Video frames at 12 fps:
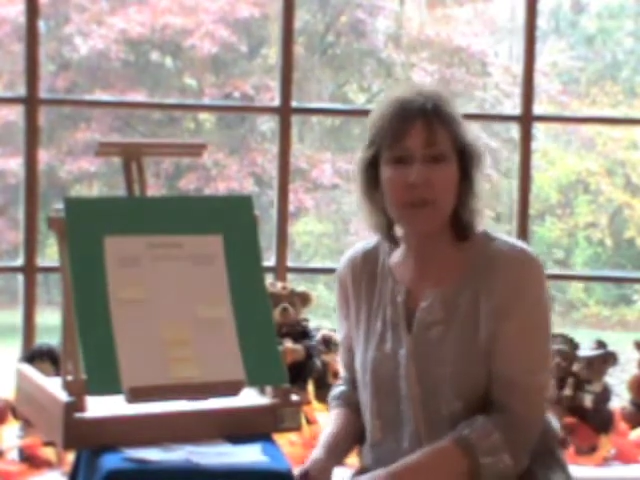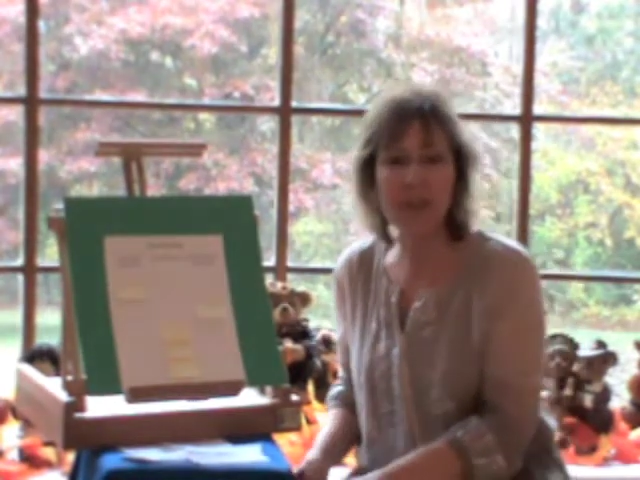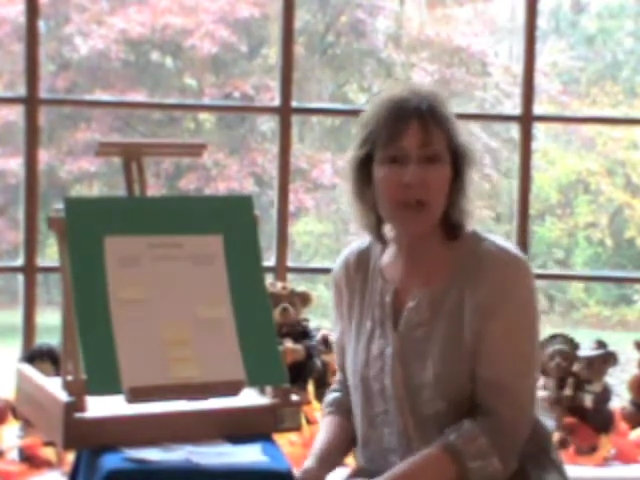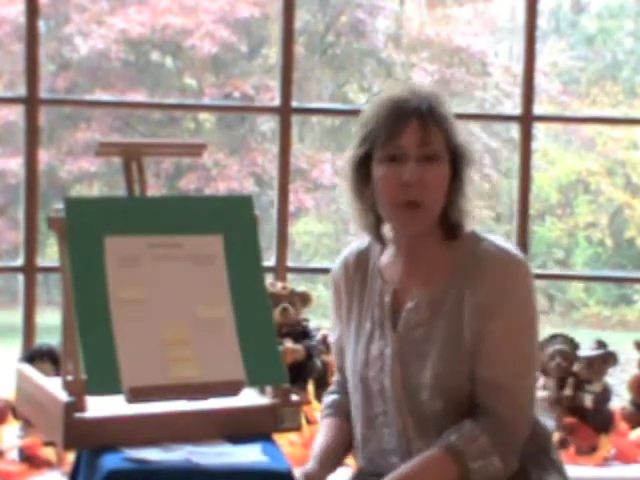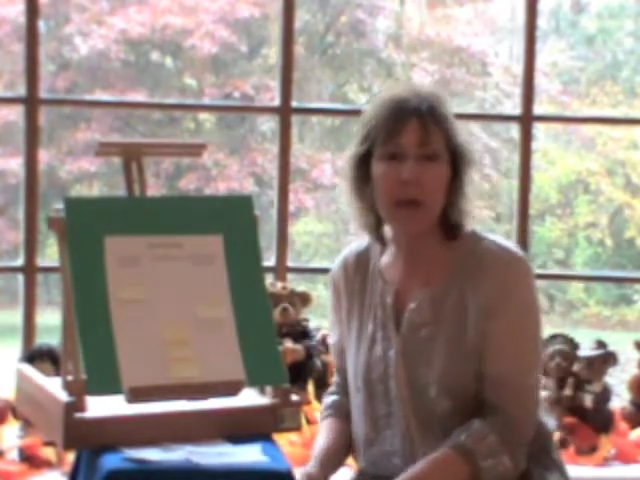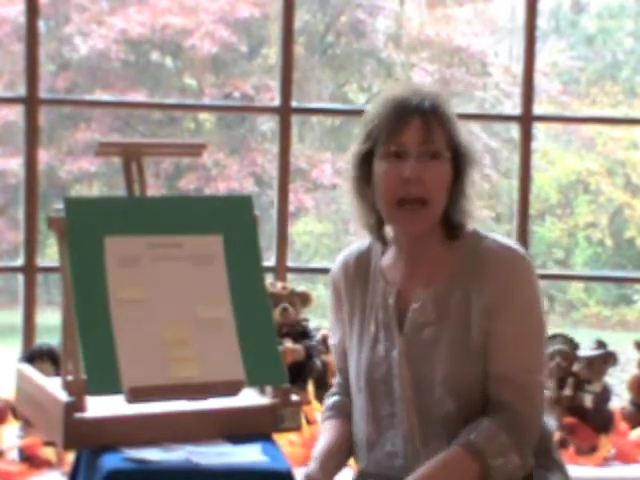of
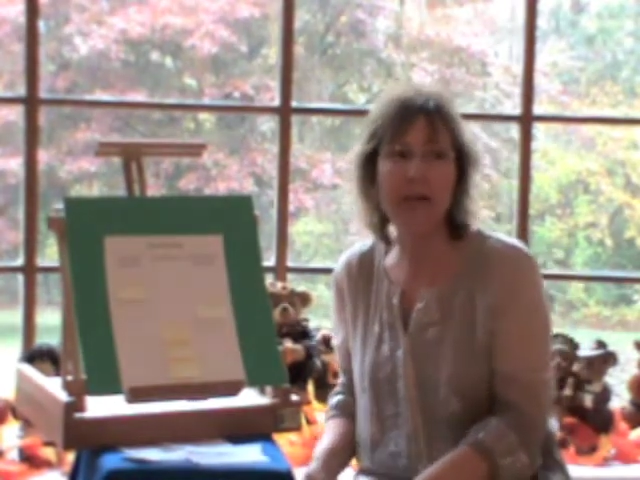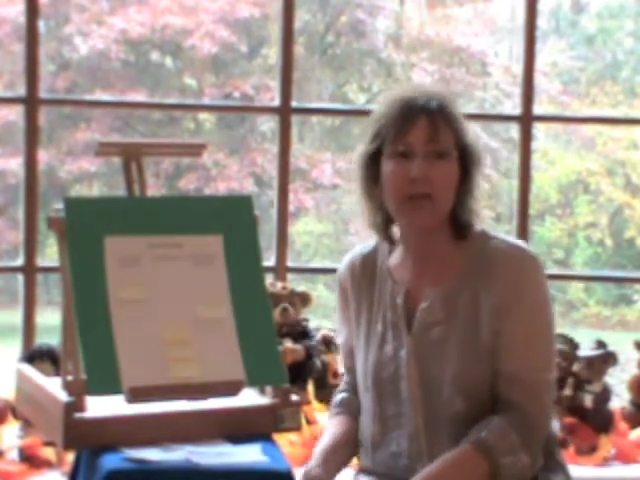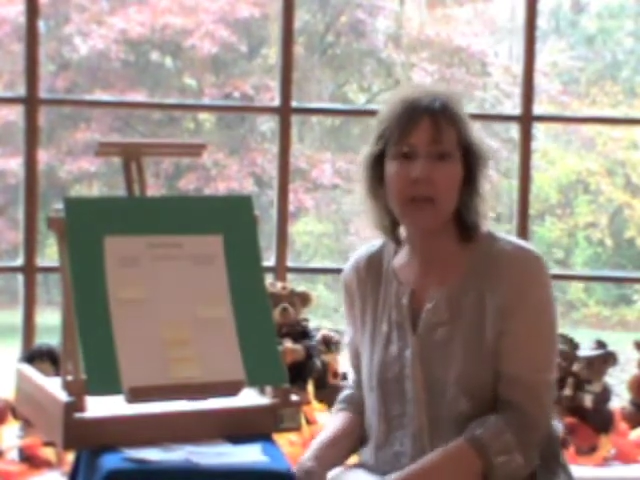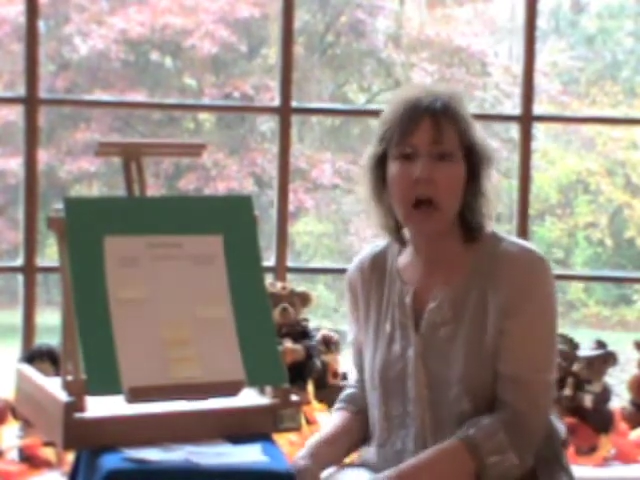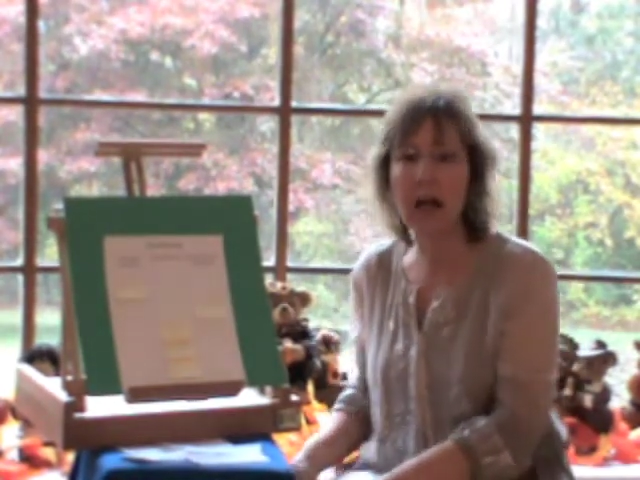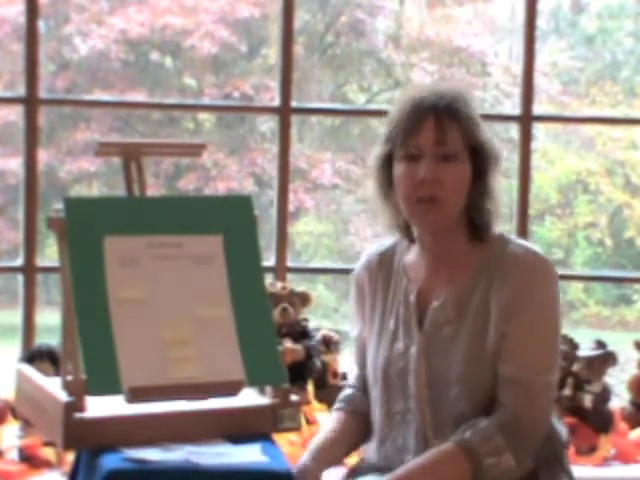year we
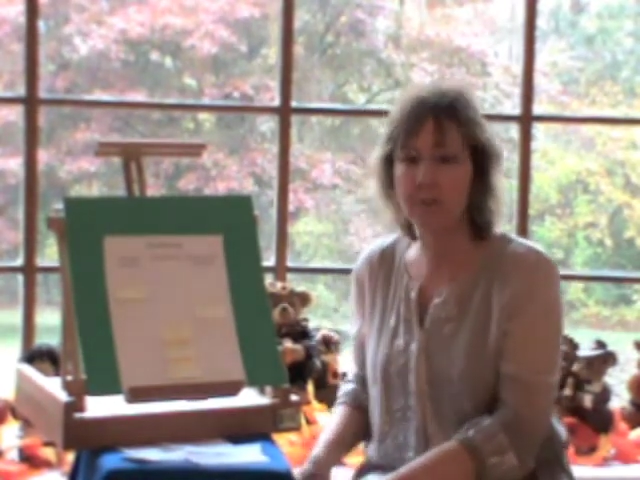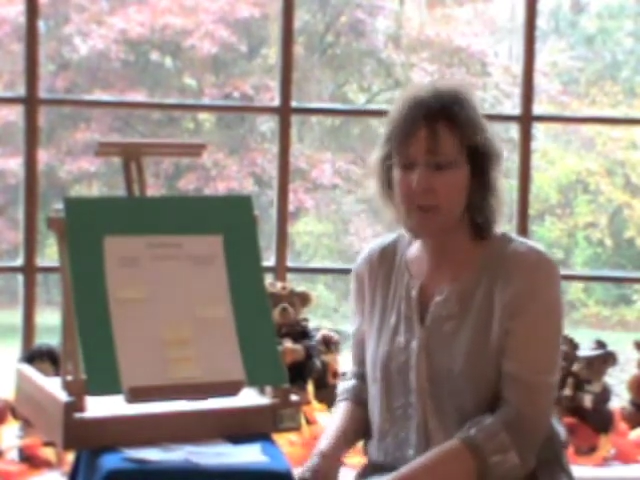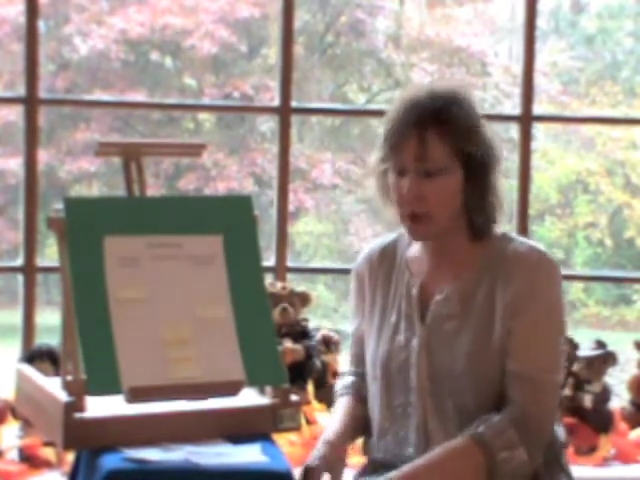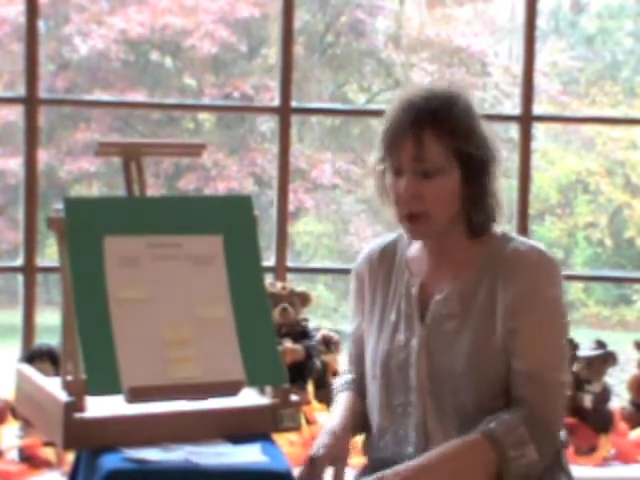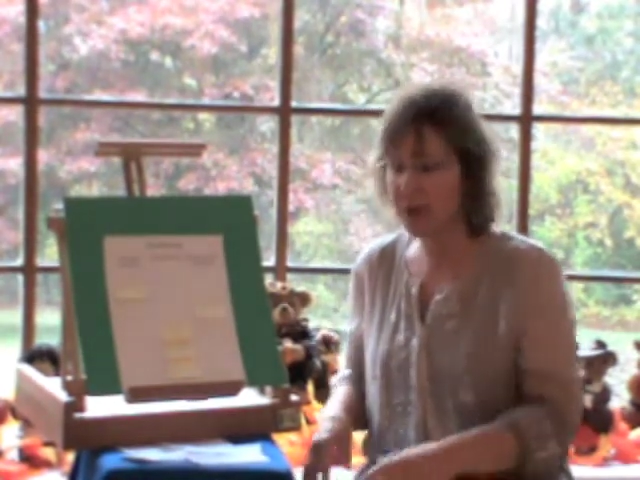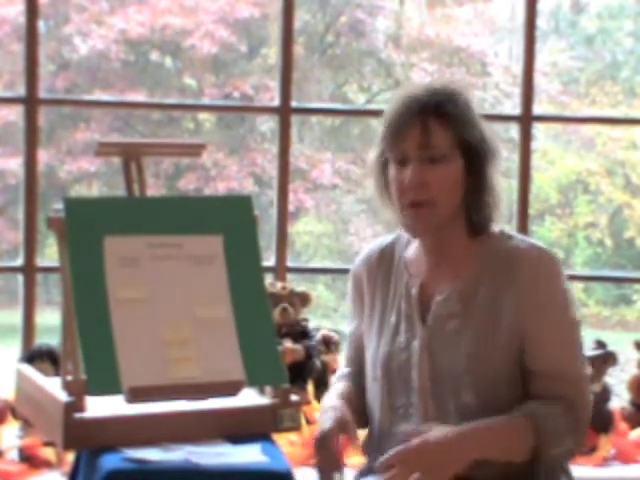have a lot of
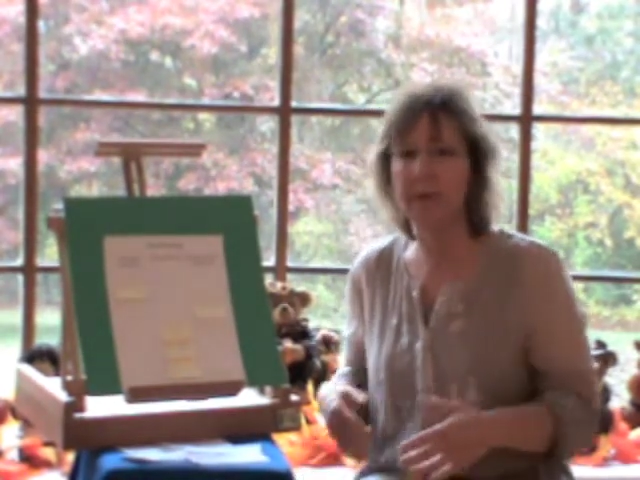books